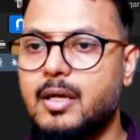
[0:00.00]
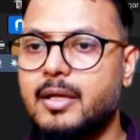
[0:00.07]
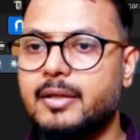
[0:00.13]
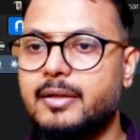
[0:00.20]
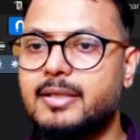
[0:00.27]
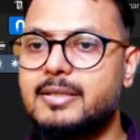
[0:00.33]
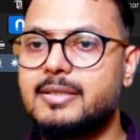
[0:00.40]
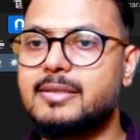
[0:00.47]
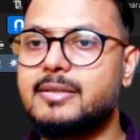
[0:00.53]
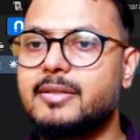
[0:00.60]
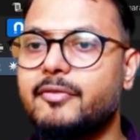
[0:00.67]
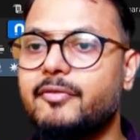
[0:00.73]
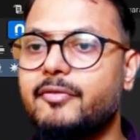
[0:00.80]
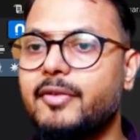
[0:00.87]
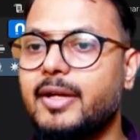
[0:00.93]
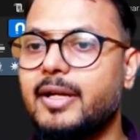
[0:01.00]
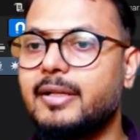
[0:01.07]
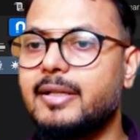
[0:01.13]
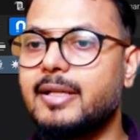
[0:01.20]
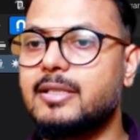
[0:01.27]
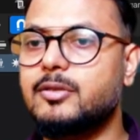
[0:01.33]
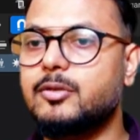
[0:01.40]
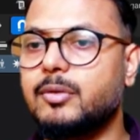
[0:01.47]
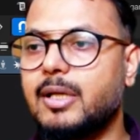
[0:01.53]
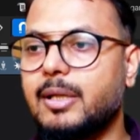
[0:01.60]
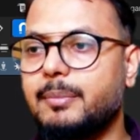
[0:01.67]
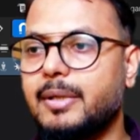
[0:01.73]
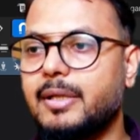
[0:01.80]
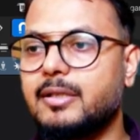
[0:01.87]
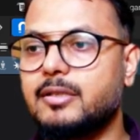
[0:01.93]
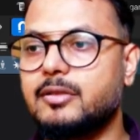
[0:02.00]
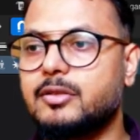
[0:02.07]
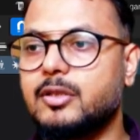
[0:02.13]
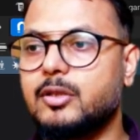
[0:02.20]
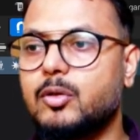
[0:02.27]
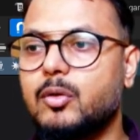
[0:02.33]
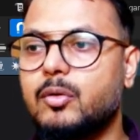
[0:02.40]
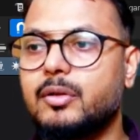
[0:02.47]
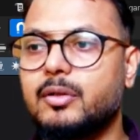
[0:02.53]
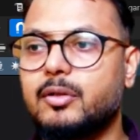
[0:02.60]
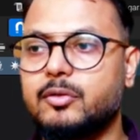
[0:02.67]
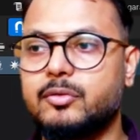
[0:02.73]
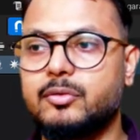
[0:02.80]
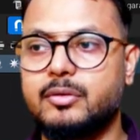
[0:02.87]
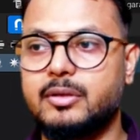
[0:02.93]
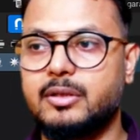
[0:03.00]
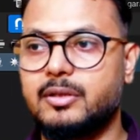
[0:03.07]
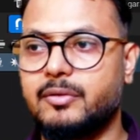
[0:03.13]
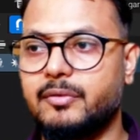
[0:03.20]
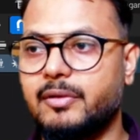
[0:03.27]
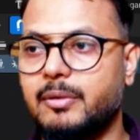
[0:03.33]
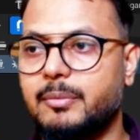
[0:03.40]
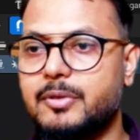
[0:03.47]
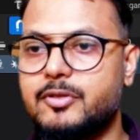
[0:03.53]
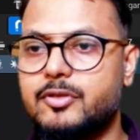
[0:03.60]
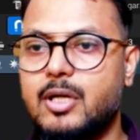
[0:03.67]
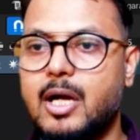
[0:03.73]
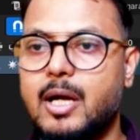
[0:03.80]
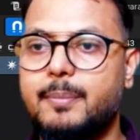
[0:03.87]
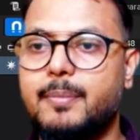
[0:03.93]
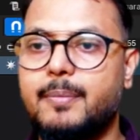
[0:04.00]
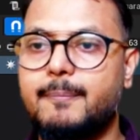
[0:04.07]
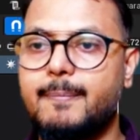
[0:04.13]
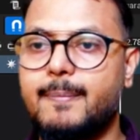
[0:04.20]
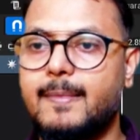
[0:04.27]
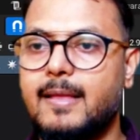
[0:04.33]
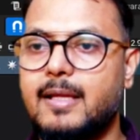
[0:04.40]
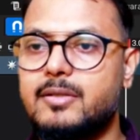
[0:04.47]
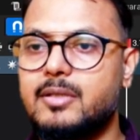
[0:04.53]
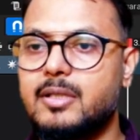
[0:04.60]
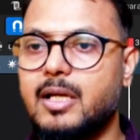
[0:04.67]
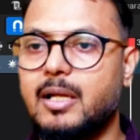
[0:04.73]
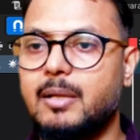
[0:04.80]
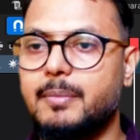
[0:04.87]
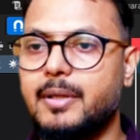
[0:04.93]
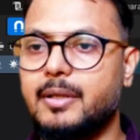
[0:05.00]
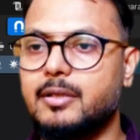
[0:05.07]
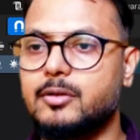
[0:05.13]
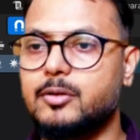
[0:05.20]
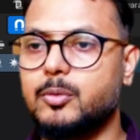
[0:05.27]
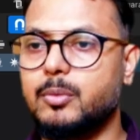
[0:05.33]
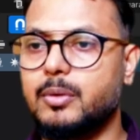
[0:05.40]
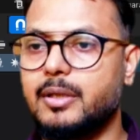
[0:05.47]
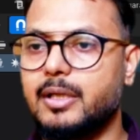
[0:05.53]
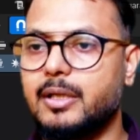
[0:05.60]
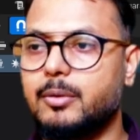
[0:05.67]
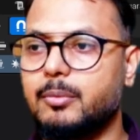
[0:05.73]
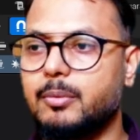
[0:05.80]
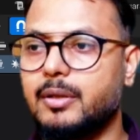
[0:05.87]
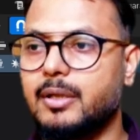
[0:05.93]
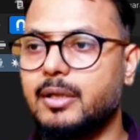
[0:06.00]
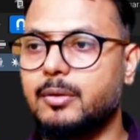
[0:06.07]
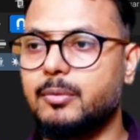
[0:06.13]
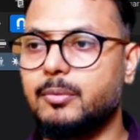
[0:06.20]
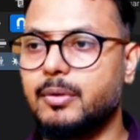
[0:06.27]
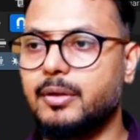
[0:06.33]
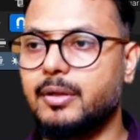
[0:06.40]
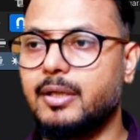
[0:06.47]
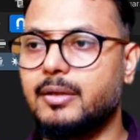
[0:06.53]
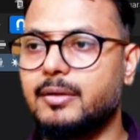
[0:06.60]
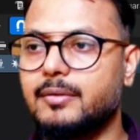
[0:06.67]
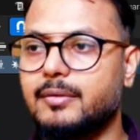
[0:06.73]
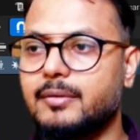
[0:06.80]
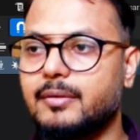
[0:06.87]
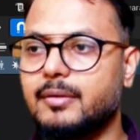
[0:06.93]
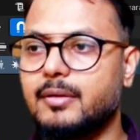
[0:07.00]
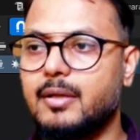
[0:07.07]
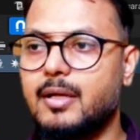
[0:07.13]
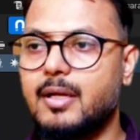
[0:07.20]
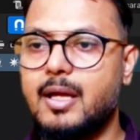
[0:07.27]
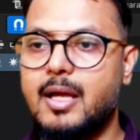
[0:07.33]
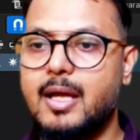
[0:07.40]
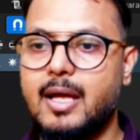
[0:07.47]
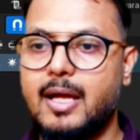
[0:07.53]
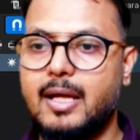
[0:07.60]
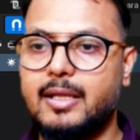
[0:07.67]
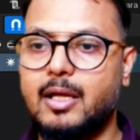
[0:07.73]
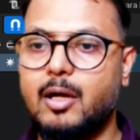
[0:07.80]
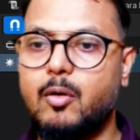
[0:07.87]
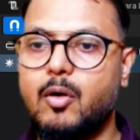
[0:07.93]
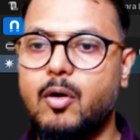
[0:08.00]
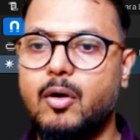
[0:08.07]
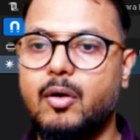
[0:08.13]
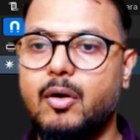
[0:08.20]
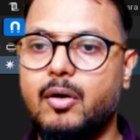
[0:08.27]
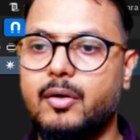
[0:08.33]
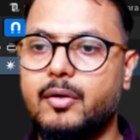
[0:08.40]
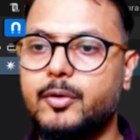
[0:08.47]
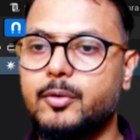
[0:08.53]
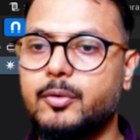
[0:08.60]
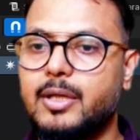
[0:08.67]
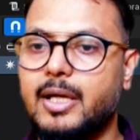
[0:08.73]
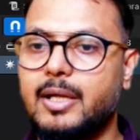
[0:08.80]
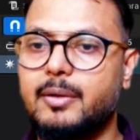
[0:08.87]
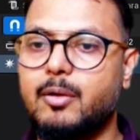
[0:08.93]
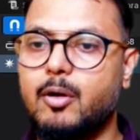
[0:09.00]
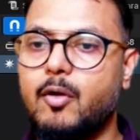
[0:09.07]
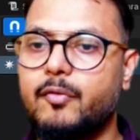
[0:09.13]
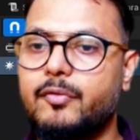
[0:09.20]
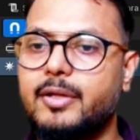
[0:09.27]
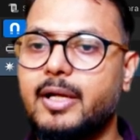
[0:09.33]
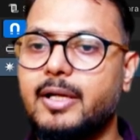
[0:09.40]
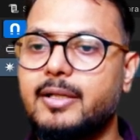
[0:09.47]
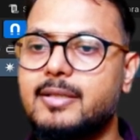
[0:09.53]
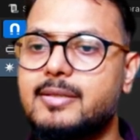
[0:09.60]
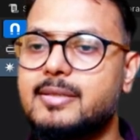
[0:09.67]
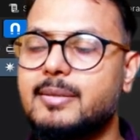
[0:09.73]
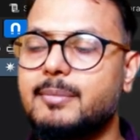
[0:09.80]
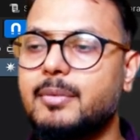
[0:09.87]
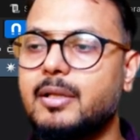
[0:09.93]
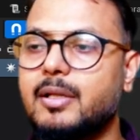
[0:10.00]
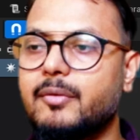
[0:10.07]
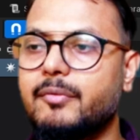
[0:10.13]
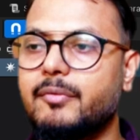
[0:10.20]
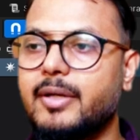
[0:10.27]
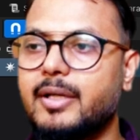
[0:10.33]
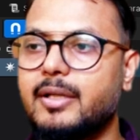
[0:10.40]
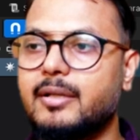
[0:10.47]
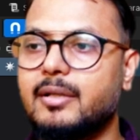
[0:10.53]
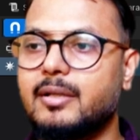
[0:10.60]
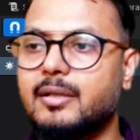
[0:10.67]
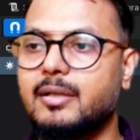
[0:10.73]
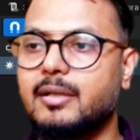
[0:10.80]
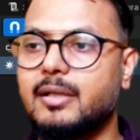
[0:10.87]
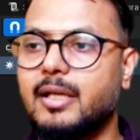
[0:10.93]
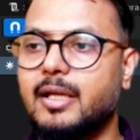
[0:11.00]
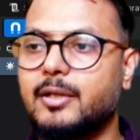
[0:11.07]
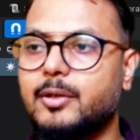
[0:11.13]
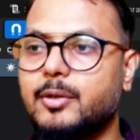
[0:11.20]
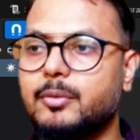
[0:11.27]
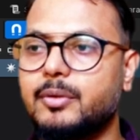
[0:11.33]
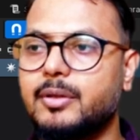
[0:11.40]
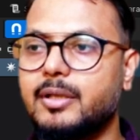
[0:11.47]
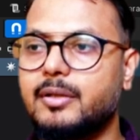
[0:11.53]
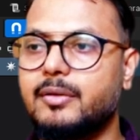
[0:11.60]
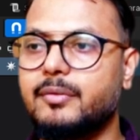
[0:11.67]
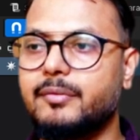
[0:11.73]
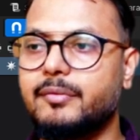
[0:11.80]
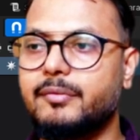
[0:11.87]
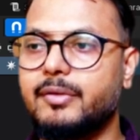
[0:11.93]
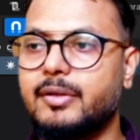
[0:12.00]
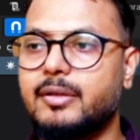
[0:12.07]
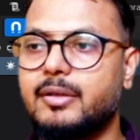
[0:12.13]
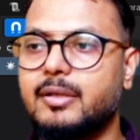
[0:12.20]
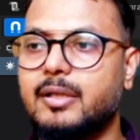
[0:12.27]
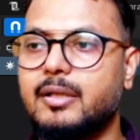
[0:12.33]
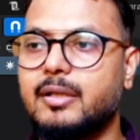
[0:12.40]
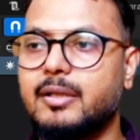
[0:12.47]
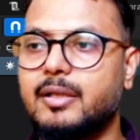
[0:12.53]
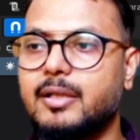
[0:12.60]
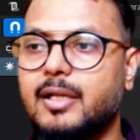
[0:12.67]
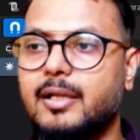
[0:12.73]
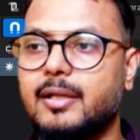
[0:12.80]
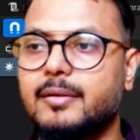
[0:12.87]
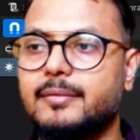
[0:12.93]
This is the fadeness. You can make this 0, it will be sharp. Let's say I'll make this 200, 200, 200. And now you can offset it similar way like you did with the kill.